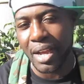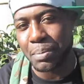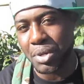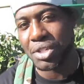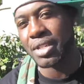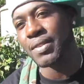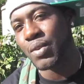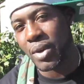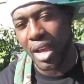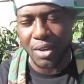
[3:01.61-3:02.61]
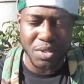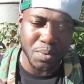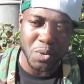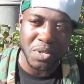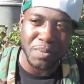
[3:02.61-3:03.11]
I push it the way how it's
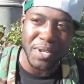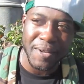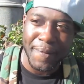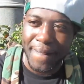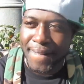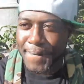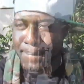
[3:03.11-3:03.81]
supposed to be.